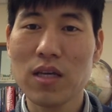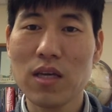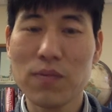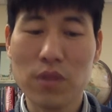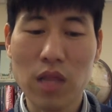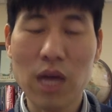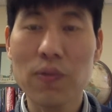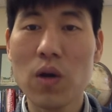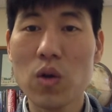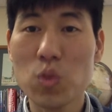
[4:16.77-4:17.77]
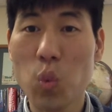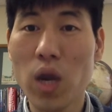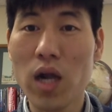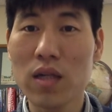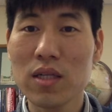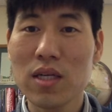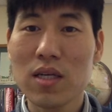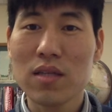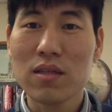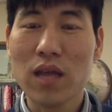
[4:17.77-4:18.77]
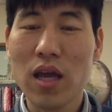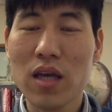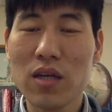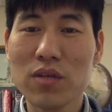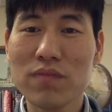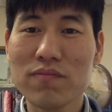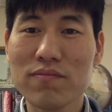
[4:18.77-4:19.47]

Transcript: If life goes well, they